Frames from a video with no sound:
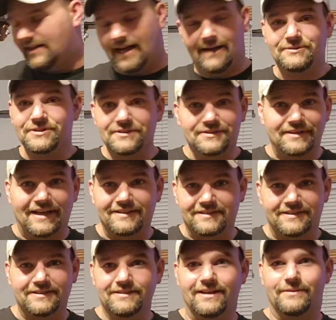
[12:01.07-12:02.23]
I'm sure they're out
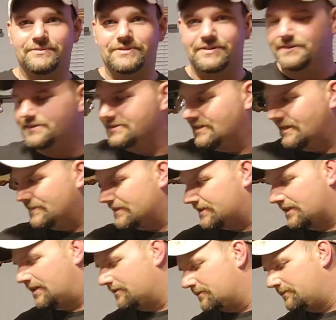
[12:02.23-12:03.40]
there. I'm sure I'm not the
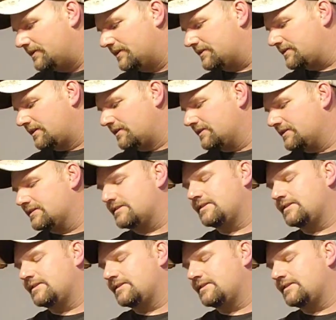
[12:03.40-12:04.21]
only one that's thought of this